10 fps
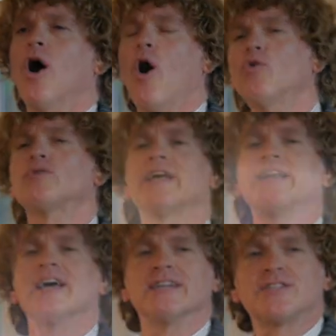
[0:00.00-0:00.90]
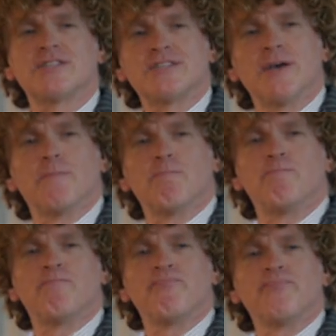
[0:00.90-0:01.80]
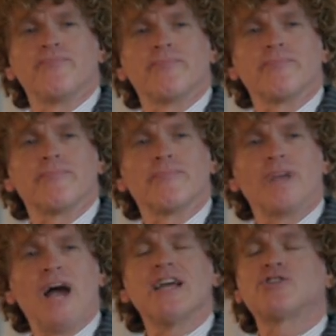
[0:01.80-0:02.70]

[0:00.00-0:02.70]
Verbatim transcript: onlyness I